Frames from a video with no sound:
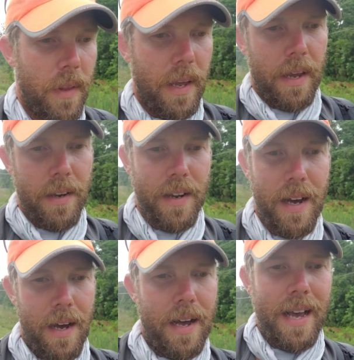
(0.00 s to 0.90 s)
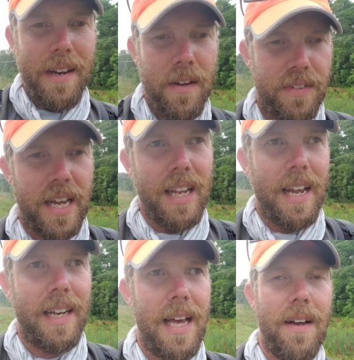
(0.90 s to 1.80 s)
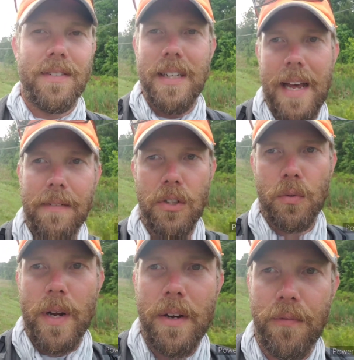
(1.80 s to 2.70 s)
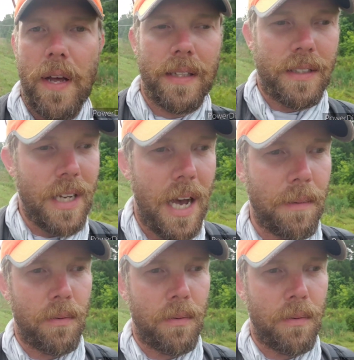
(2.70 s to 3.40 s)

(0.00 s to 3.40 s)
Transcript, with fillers: And uh, I had enough daylight left and after the rain finally stopped,